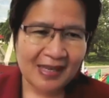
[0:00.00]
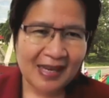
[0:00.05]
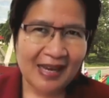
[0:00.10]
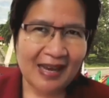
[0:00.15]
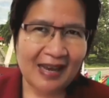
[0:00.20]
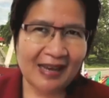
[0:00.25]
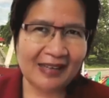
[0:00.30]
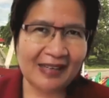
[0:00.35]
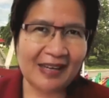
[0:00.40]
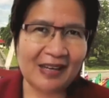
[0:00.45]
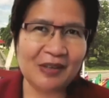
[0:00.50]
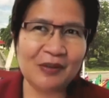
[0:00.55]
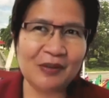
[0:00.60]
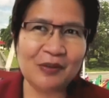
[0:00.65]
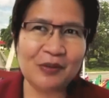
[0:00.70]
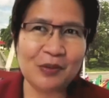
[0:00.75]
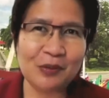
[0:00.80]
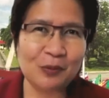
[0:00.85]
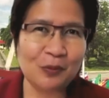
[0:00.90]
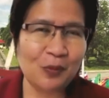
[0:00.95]
And I
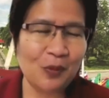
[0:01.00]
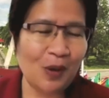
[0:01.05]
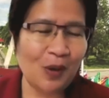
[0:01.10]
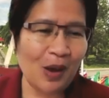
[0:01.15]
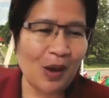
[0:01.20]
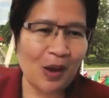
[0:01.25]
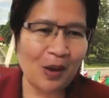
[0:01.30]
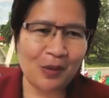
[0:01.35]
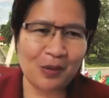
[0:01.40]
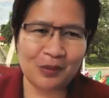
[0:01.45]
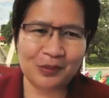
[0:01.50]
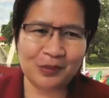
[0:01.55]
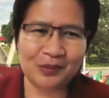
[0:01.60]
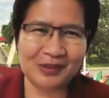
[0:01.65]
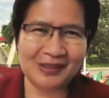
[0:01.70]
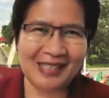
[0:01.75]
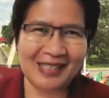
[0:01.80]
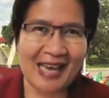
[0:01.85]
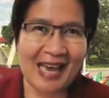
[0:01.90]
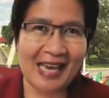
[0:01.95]
thought, wow,
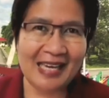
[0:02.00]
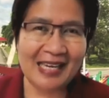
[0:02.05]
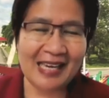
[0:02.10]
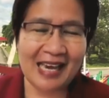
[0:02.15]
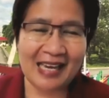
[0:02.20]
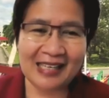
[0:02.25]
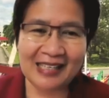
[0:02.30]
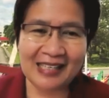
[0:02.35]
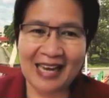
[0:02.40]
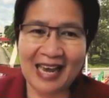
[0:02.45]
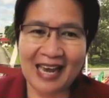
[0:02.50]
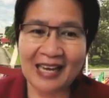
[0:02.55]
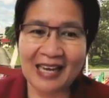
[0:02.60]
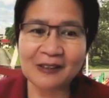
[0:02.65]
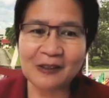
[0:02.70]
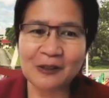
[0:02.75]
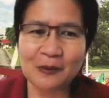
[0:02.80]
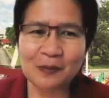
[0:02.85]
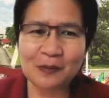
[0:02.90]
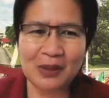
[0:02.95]
I
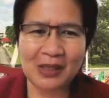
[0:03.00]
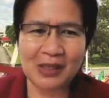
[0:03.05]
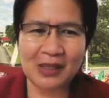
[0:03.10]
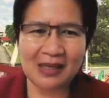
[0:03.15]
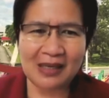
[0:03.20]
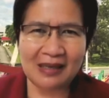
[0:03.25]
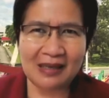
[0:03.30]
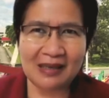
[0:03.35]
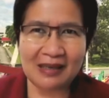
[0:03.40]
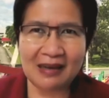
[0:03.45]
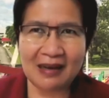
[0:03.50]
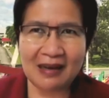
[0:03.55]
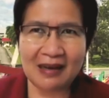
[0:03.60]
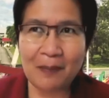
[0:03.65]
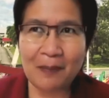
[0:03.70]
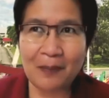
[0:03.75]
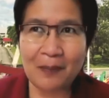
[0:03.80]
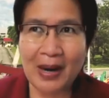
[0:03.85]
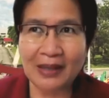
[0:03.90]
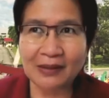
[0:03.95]
like to be
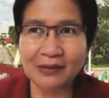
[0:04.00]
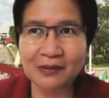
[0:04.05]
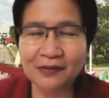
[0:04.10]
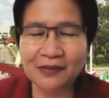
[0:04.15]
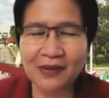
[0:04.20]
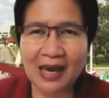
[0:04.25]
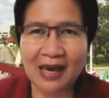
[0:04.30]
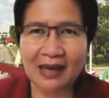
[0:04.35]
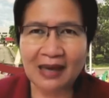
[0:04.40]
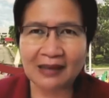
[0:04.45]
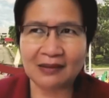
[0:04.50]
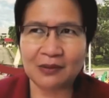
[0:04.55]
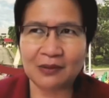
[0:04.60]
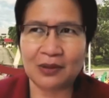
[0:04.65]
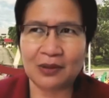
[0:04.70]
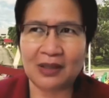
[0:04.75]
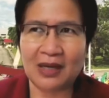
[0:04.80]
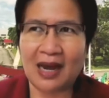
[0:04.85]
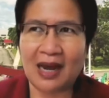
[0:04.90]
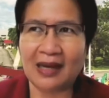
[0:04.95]
a part of that,
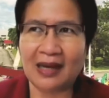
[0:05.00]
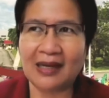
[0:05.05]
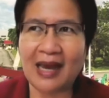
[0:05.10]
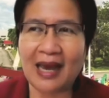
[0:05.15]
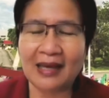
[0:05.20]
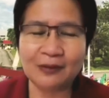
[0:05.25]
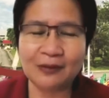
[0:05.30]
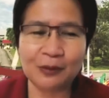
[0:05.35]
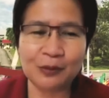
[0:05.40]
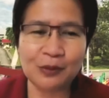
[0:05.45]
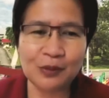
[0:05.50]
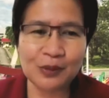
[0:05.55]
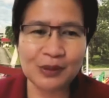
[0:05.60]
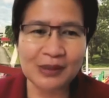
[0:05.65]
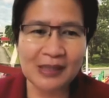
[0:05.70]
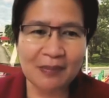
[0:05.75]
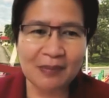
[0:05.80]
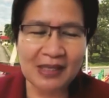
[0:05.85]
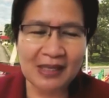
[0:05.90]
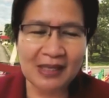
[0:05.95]
or I like to do
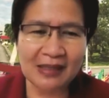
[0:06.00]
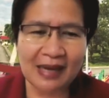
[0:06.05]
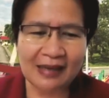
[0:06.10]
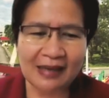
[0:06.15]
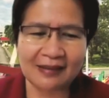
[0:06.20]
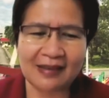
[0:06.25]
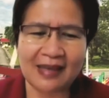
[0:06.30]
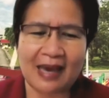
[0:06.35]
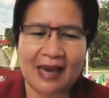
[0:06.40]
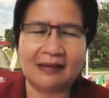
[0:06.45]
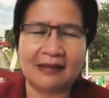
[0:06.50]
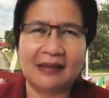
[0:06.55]
something like that.